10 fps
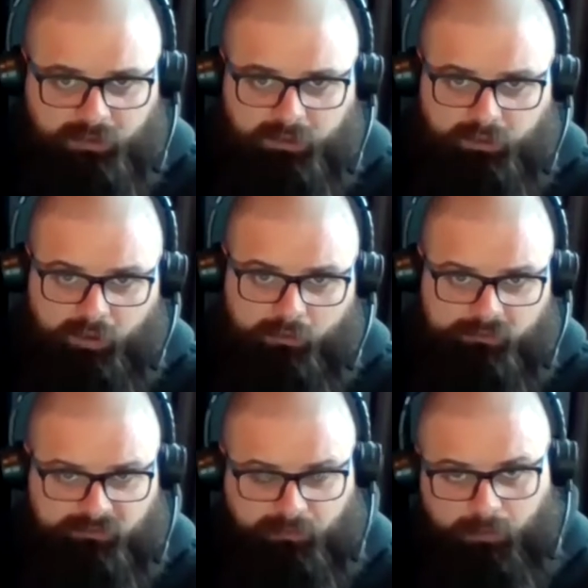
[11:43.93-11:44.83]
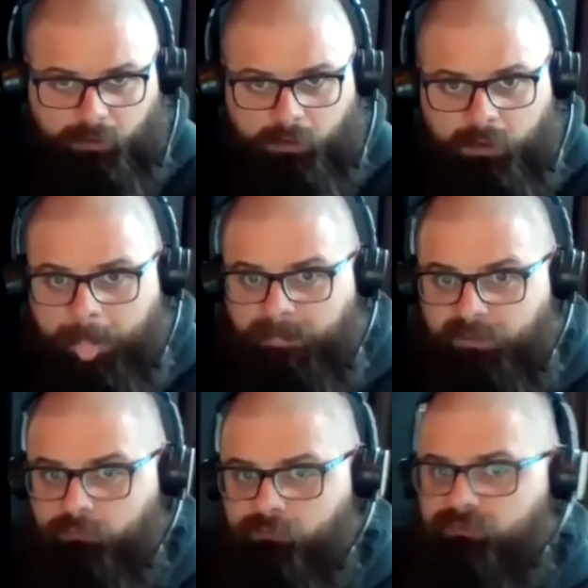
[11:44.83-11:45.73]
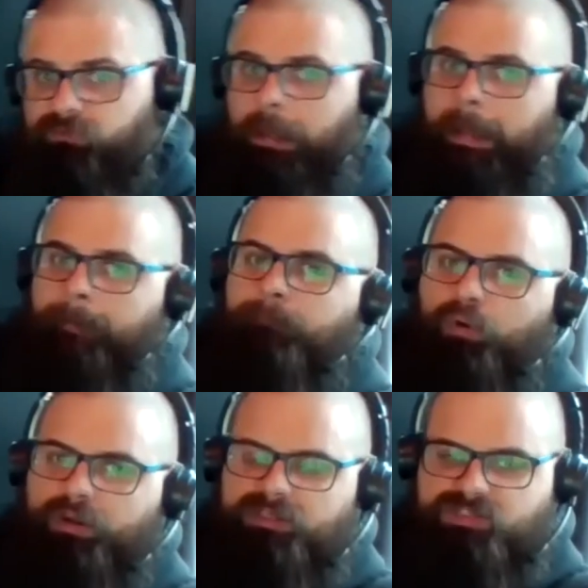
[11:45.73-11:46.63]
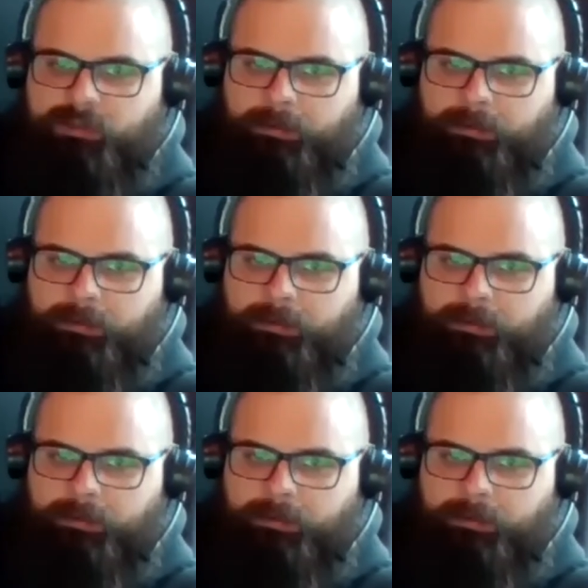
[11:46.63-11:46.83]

goes for those um, mortgage